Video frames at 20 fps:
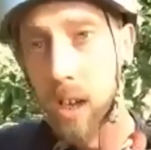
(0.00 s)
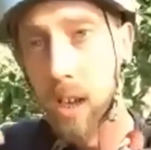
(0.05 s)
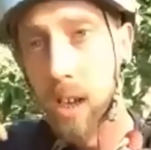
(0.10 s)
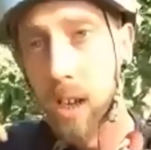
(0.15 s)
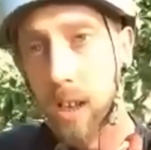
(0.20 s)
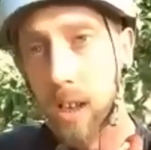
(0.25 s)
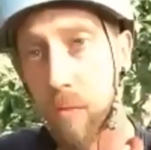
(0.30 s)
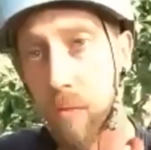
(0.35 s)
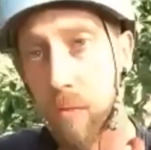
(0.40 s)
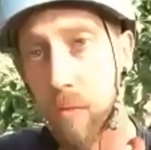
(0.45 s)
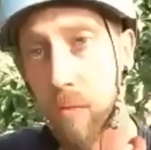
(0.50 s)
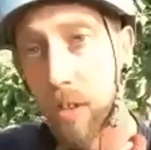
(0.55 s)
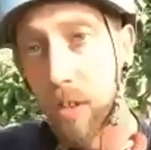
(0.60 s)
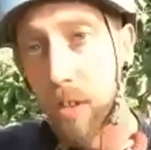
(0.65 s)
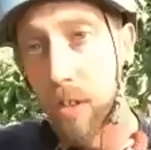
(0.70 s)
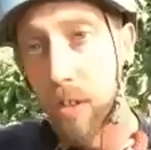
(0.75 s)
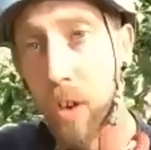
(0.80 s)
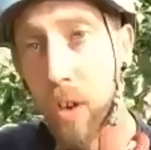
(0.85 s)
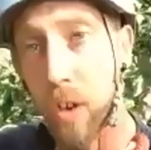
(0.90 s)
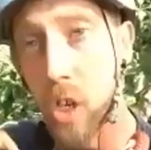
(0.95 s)
the, the
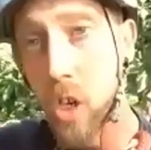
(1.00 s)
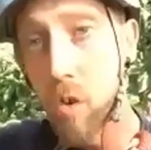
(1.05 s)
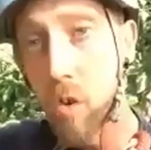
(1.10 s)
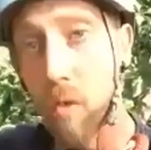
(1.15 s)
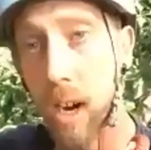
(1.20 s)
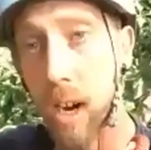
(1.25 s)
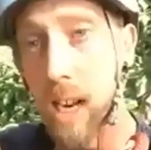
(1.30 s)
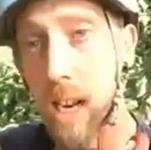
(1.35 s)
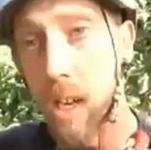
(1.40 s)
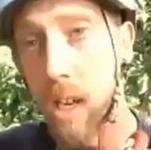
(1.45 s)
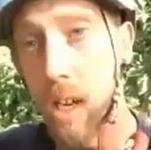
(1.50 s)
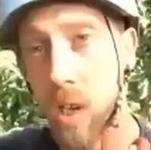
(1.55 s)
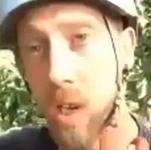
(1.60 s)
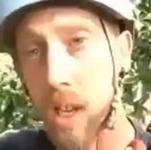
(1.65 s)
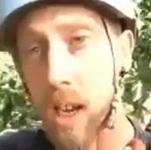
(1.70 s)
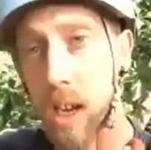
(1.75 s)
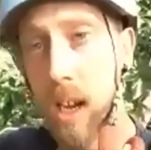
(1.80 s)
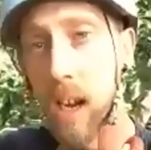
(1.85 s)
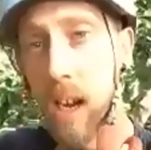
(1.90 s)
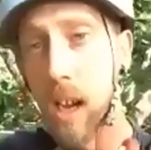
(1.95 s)
first rain
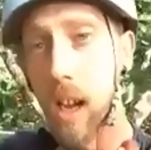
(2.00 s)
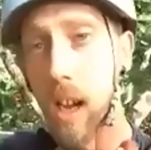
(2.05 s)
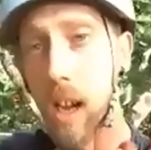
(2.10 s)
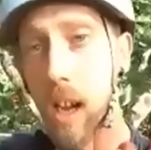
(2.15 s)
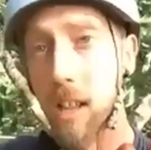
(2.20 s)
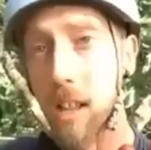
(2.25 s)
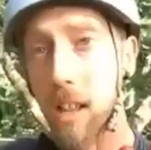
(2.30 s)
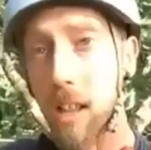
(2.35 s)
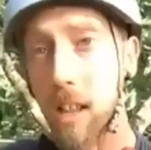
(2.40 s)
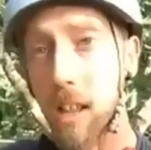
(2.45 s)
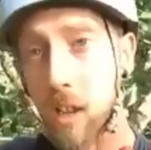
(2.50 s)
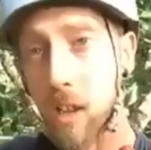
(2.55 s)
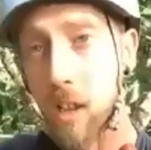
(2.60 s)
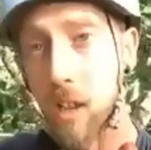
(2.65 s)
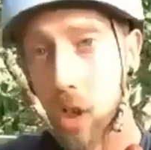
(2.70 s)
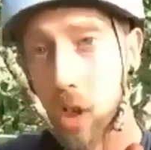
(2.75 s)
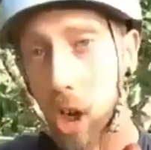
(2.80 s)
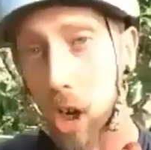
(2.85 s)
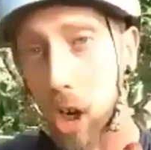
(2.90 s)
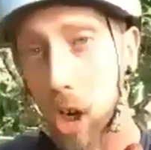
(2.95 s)
start and the
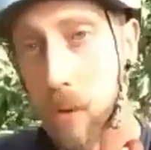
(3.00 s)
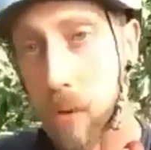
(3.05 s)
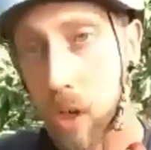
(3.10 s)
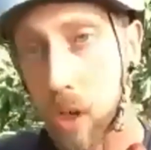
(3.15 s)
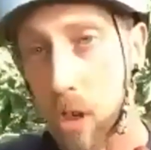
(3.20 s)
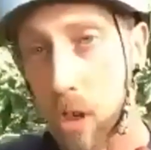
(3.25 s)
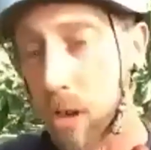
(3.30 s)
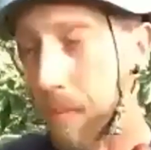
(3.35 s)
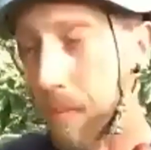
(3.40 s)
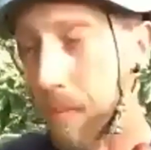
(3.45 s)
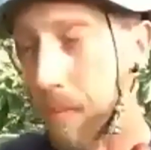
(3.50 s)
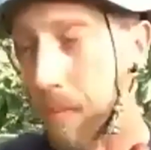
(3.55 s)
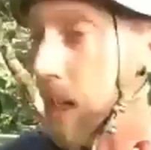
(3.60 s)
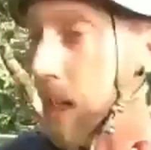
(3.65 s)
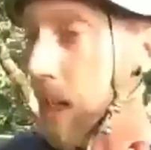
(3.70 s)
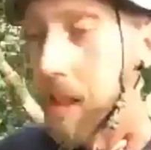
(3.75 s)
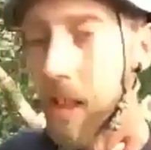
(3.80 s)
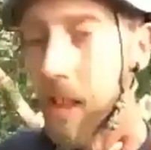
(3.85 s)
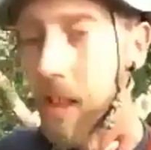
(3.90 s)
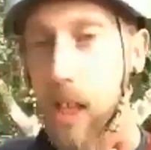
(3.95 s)
storms come
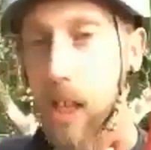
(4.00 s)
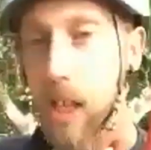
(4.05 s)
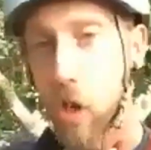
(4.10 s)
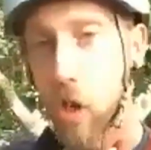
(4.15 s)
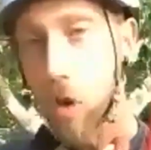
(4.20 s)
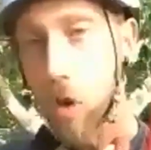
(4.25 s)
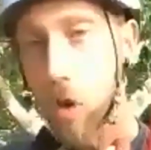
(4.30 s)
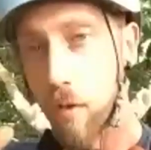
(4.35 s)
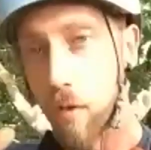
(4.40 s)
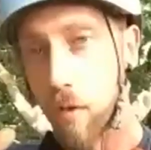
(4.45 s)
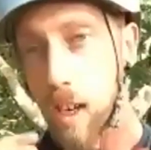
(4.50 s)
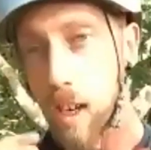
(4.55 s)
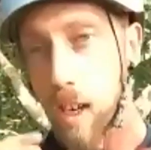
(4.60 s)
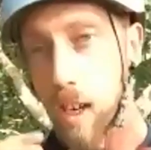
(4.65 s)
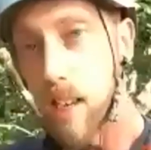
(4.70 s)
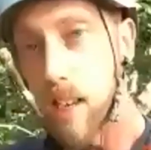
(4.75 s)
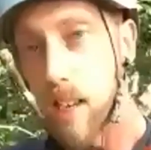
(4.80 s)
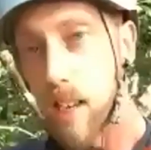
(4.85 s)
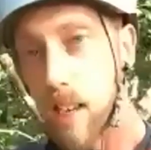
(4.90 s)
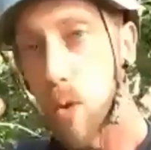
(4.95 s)
and these
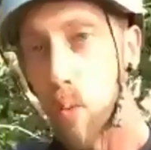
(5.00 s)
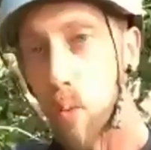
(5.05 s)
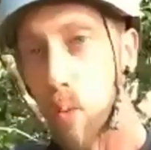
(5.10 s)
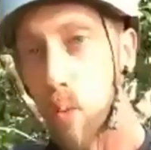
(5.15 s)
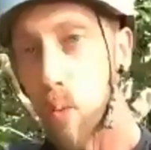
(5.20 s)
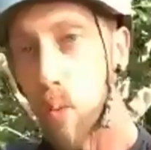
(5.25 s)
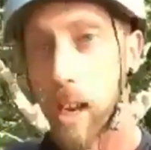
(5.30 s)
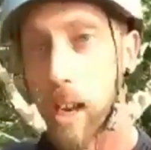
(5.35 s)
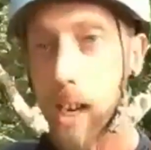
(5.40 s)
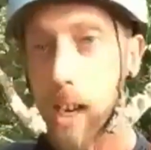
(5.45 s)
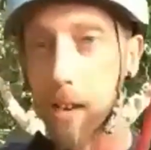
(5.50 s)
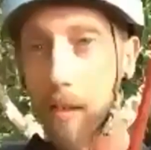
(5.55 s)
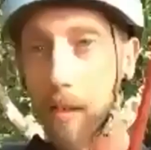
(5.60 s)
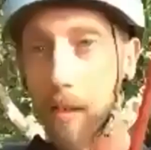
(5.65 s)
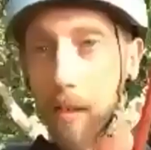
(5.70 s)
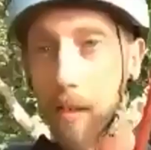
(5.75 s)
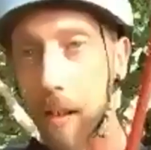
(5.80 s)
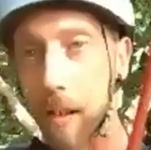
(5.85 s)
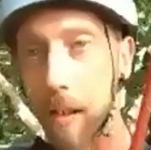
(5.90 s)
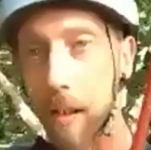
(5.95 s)
trees sway
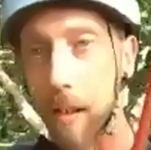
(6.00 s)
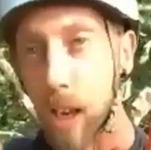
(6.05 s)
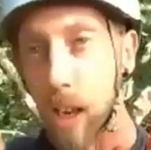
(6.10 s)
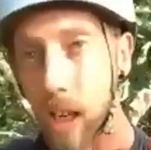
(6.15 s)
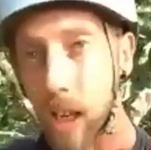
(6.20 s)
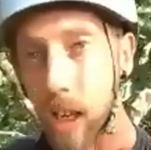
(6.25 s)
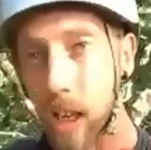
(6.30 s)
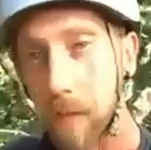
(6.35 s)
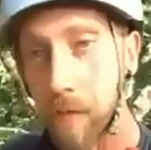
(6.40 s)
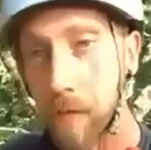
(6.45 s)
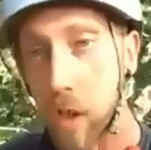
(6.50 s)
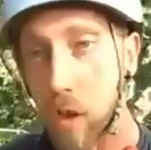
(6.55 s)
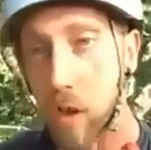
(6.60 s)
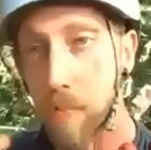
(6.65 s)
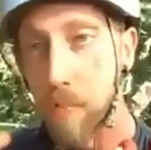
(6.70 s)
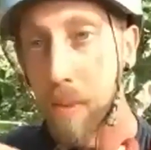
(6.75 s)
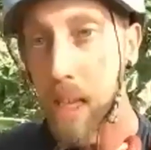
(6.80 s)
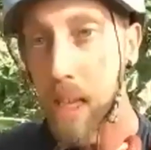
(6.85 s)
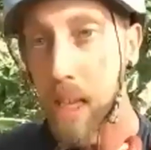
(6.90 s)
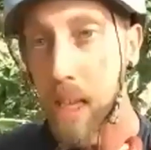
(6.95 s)
around like a few
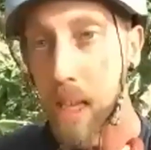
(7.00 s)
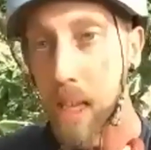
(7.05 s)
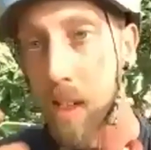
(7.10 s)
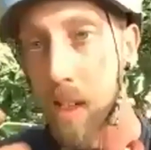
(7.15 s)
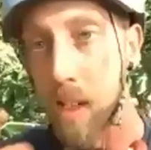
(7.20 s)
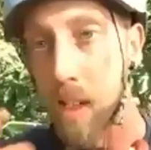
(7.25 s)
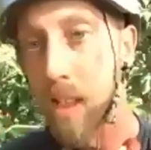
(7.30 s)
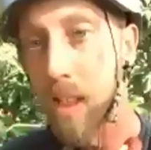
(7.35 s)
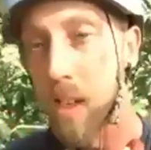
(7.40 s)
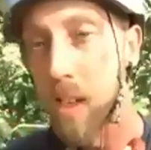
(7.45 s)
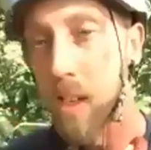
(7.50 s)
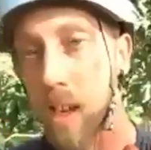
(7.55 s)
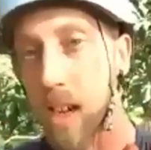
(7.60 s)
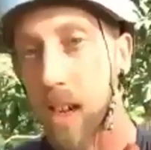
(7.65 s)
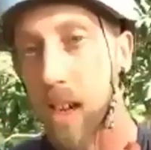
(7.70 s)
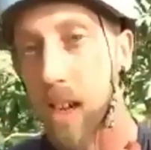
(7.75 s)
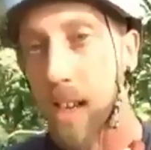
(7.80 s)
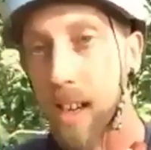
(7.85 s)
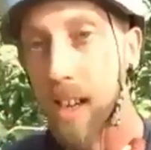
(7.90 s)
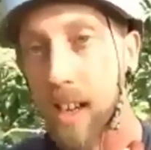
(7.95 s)
meters either side
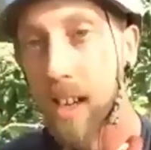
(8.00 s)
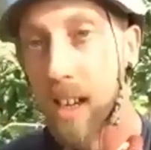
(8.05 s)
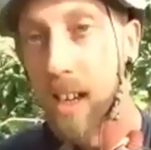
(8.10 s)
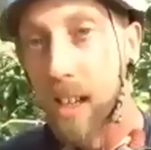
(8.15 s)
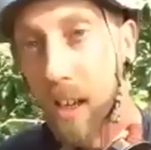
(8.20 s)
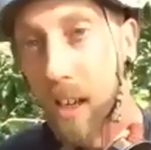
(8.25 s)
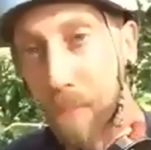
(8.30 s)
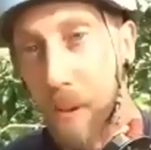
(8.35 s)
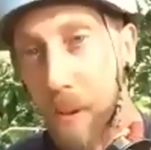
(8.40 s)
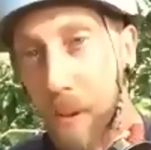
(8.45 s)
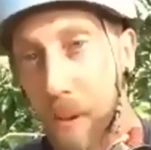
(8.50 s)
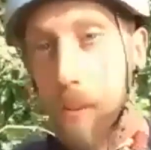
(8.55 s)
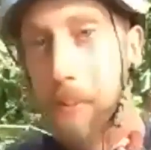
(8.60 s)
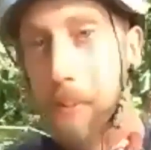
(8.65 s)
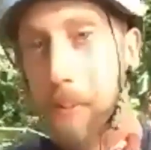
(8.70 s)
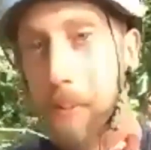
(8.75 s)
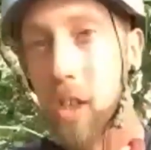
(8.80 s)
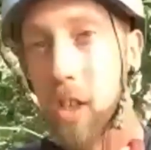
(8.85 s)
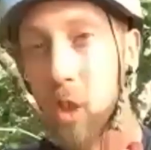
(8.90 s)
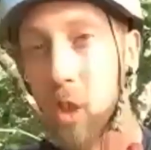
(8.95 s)
and i've been up in the
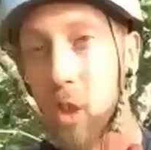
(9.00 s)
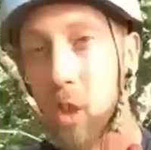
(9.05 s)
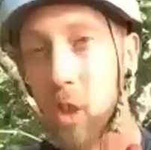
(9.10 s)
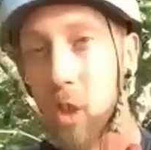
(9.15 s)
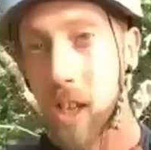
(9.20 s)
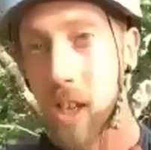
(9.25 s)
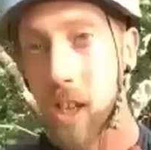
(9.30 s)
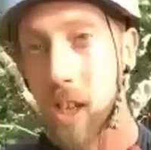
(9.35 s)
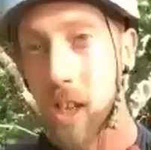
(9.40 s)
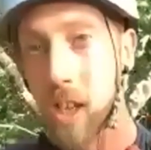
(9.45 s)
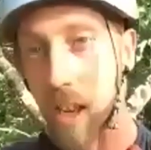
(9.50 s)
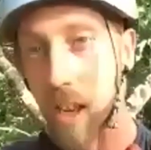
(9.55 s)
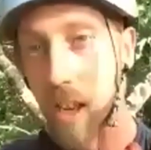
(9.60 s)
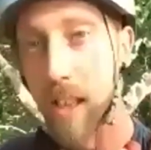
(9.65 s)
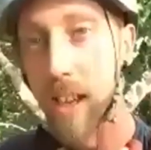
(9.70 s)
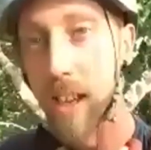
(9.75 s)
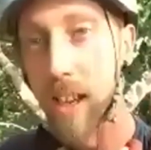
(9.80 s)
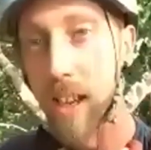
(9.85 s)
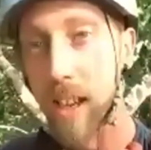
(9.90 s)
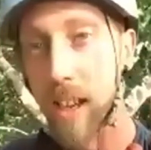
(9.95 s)
trees when
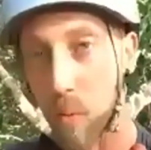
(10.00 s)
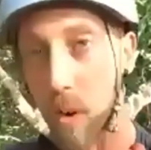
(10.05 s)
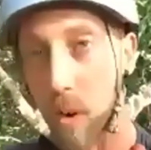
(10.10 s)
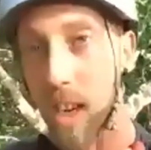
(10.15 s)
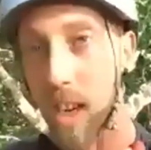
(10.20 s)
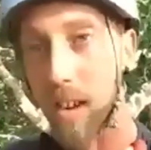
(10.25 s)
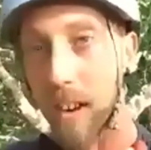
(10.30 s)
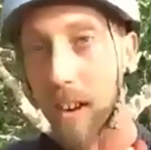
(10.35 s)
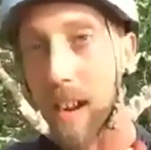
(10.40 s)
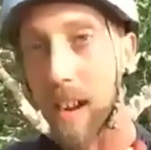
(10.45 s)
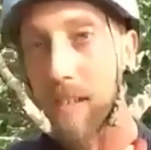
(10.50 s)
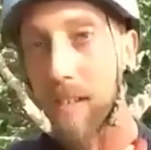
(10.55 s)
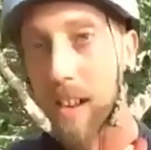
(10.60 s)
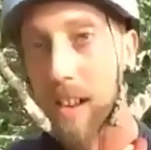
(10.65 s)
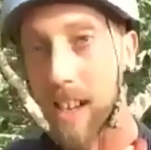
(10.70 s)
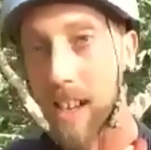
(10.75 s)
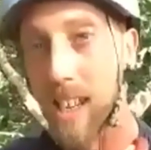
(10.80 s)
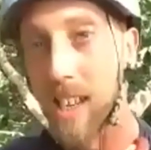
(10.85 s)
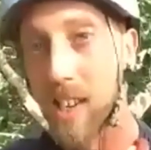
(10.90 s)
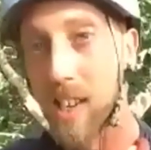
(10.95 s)
they're swaying around and it
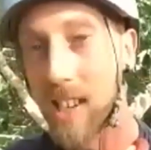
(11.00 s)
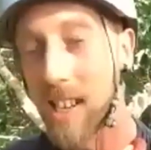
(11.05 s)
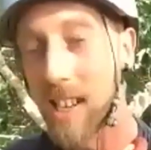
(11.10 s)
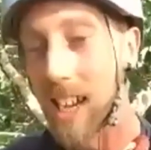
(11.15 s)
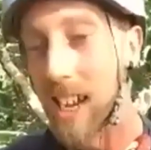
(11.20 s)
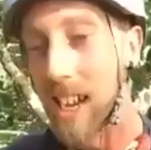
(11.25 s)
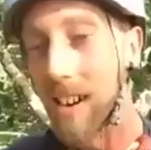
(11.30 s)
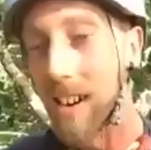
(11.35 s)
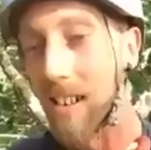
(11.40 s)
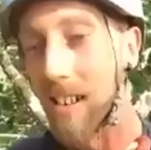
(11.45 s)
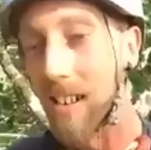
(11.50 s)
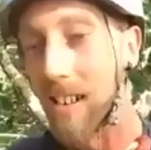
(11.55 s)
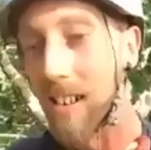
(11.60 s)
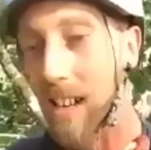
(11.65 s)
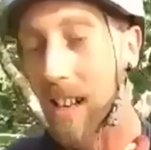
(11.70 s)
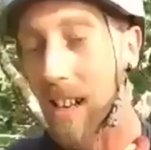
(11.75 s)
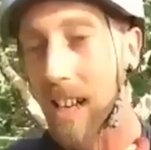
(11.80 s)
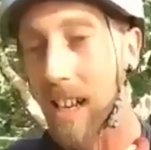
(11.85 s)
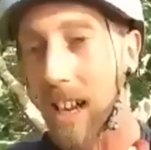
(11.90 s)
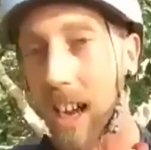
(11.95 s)
is scary
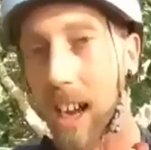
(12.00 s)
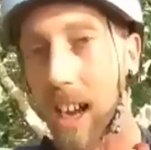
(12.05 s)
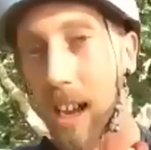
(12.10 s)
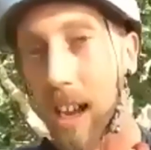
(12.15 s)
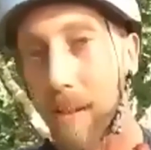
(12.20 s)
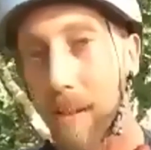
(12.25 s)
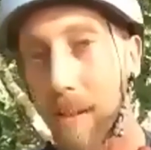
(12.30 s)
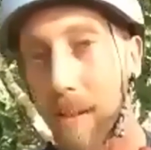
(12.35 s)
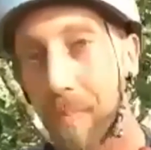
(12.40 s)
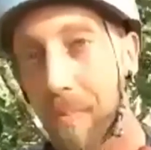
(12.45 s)
um,